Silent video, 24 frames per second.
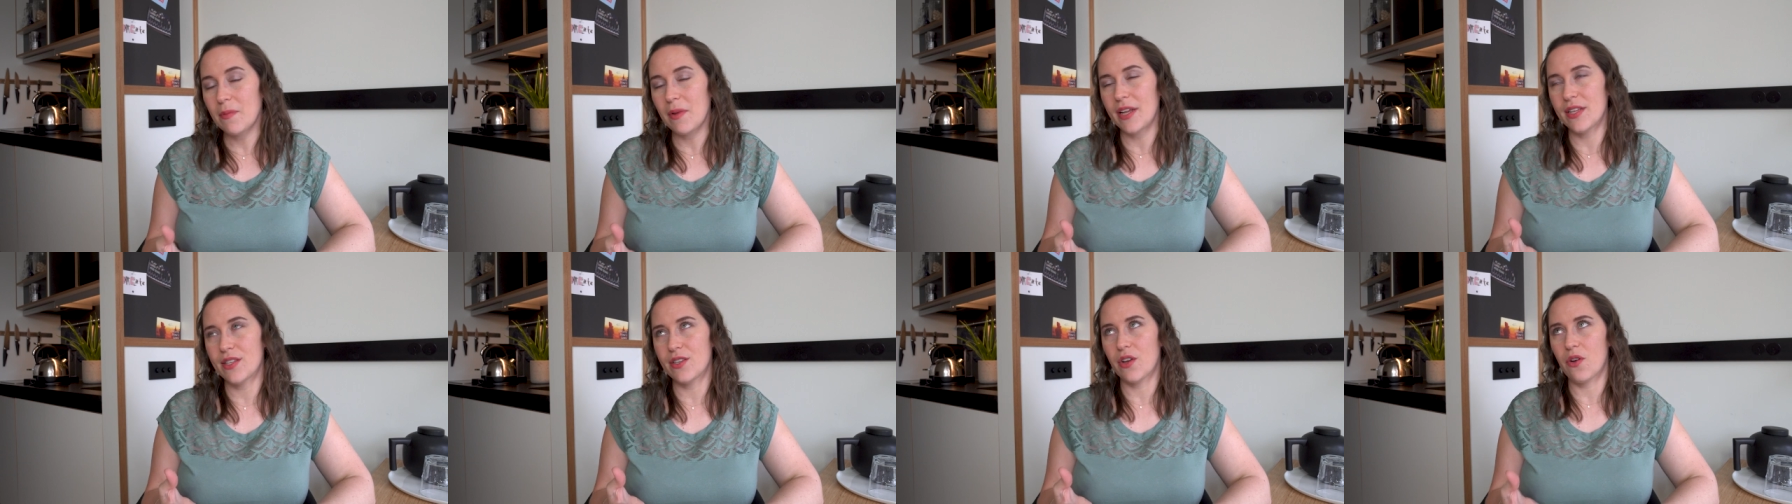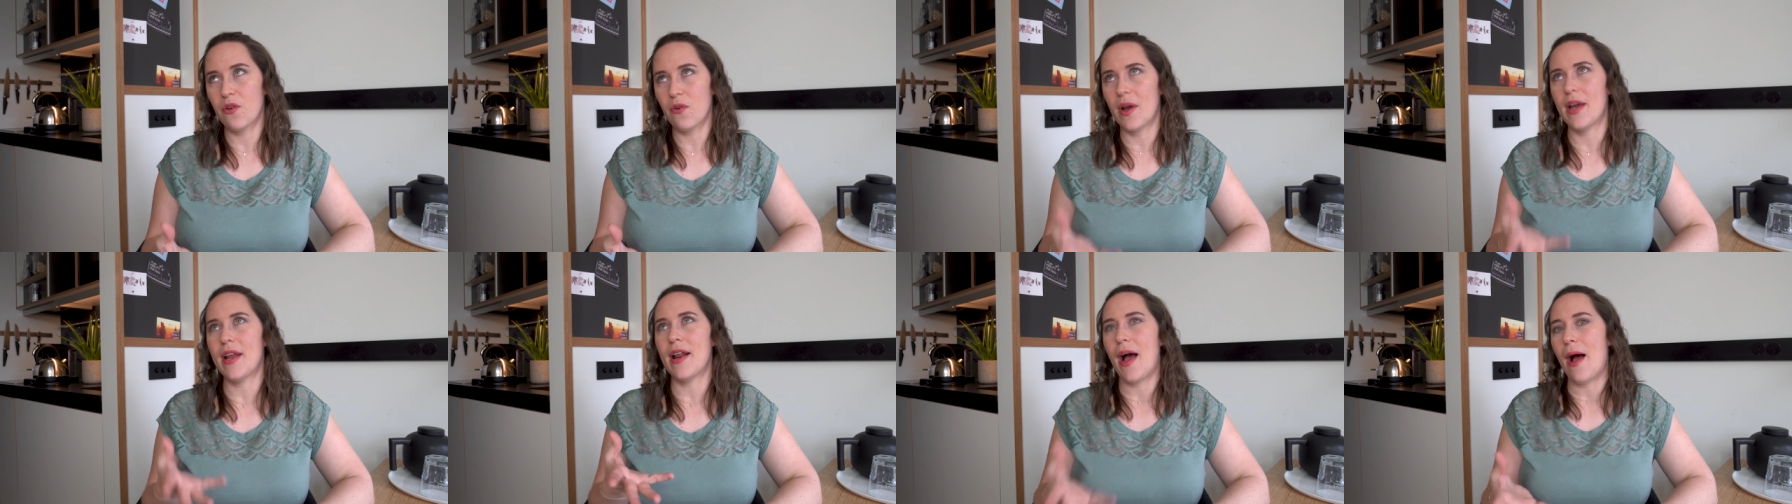But it's a
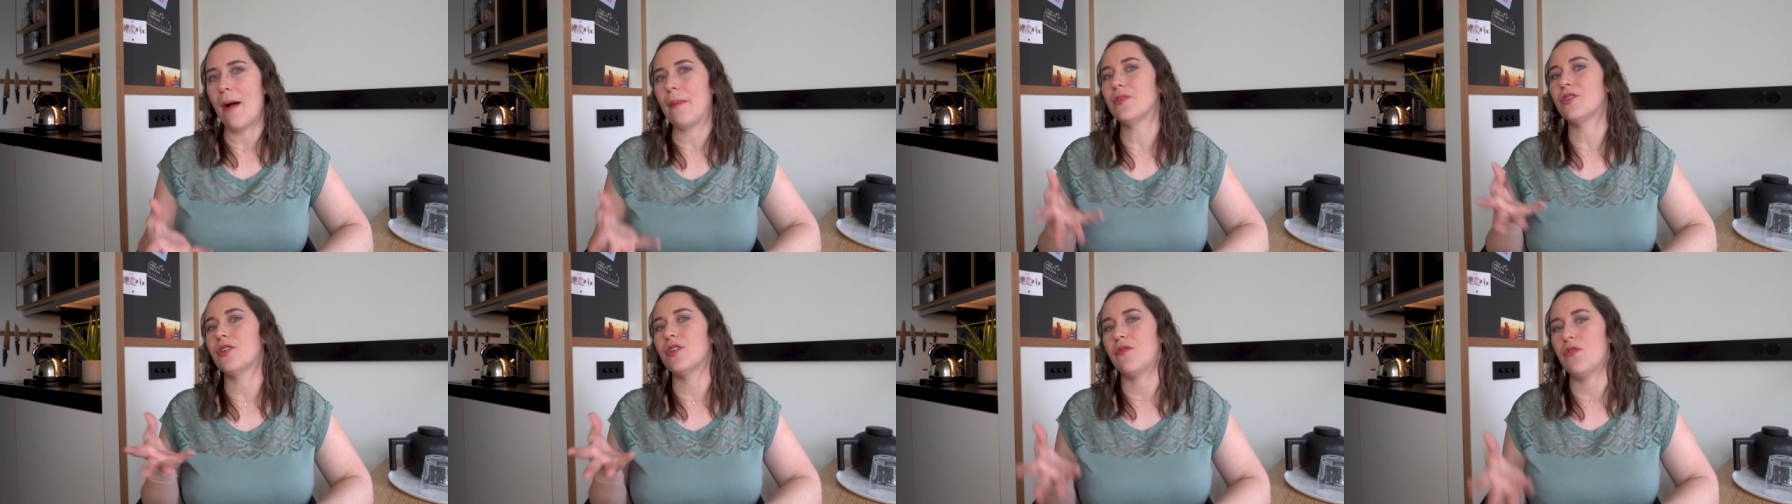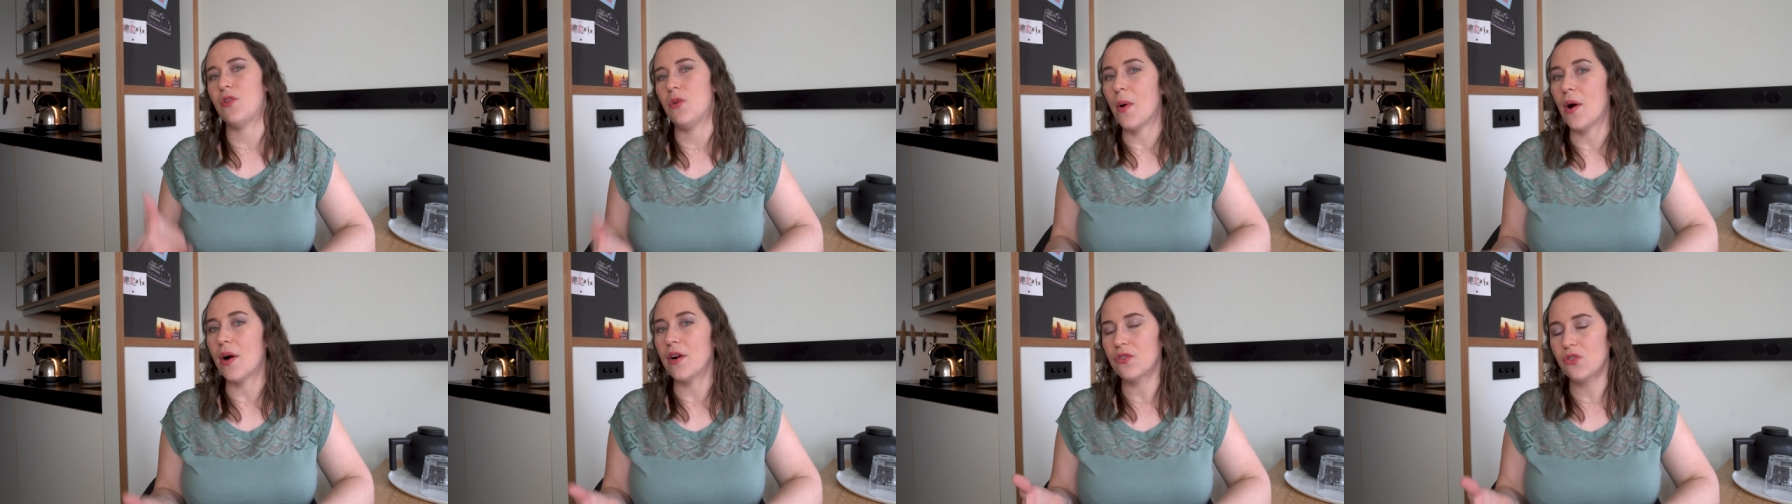great option
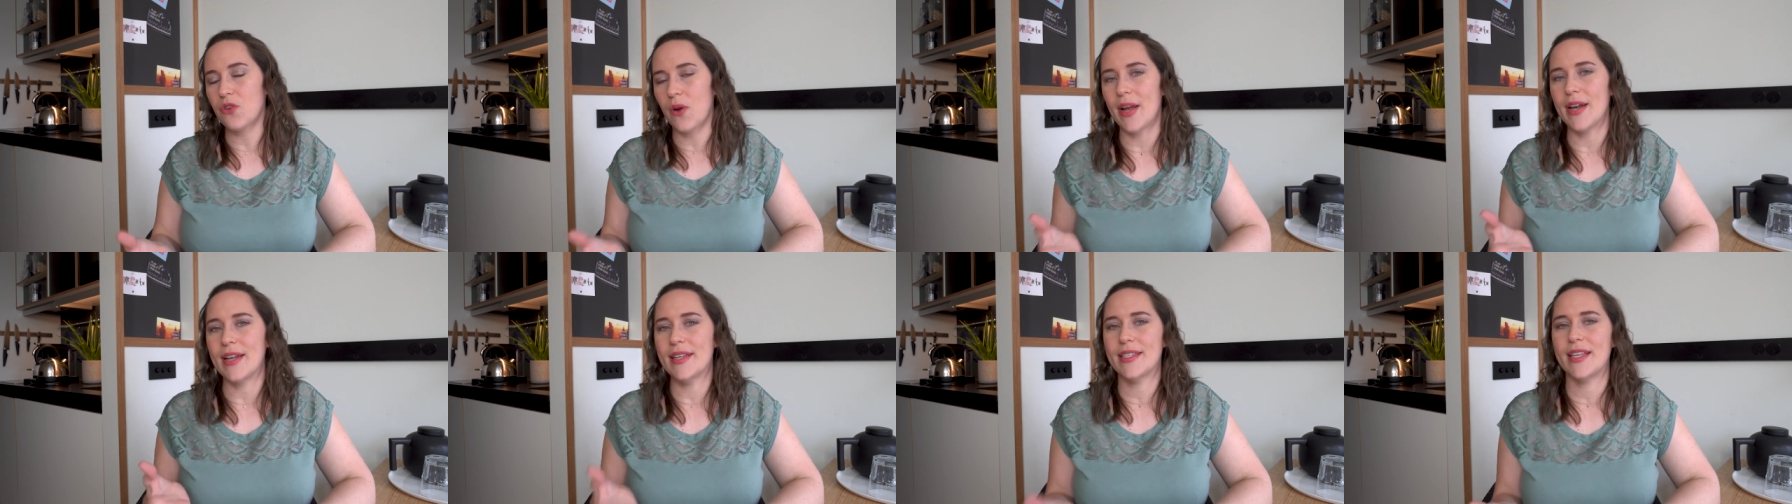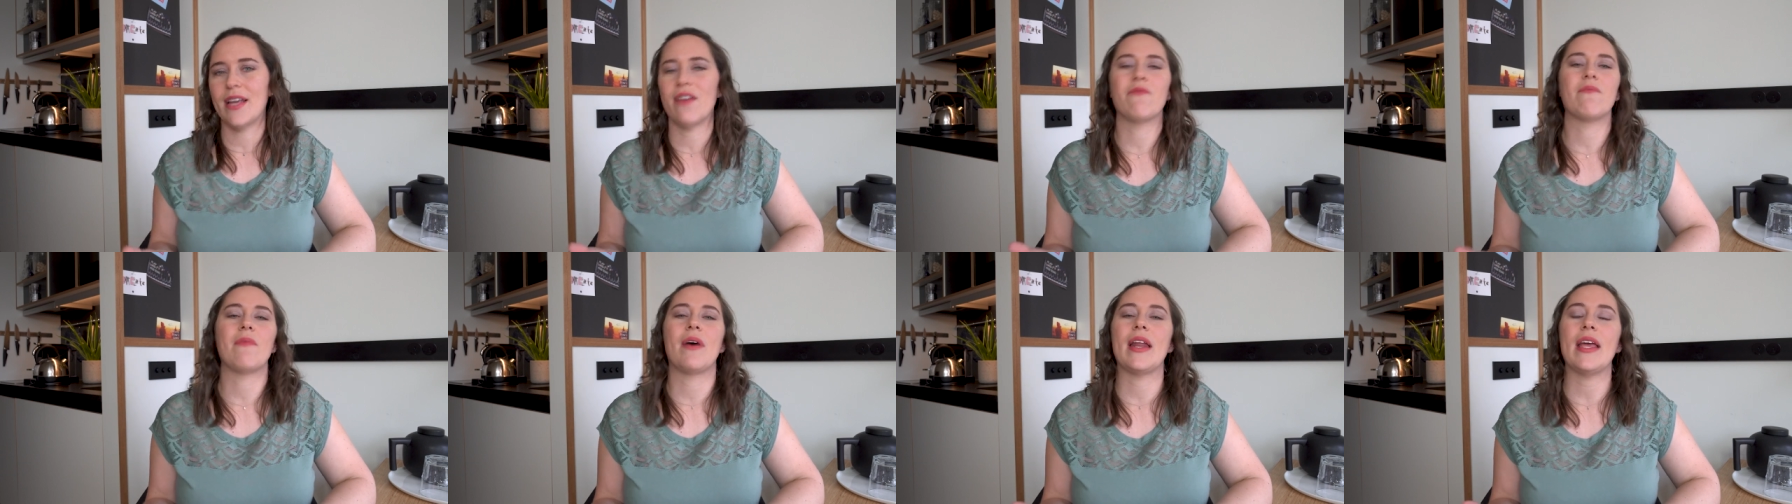if you are trying to
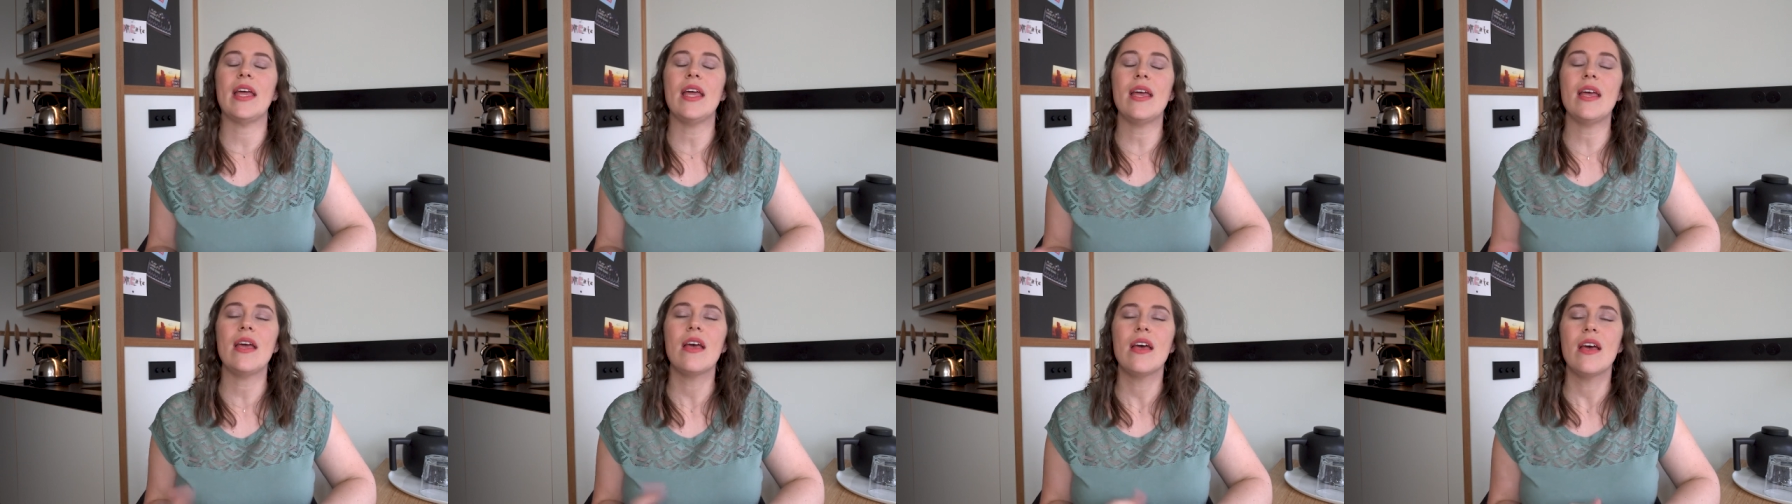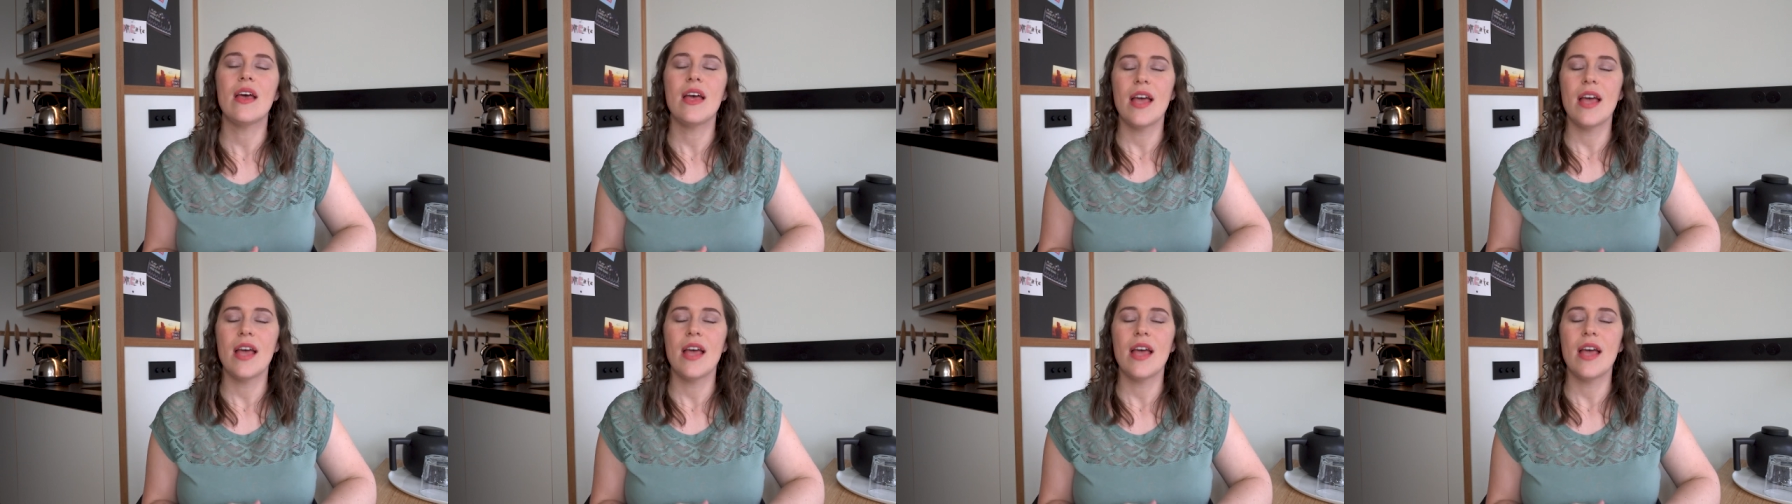save money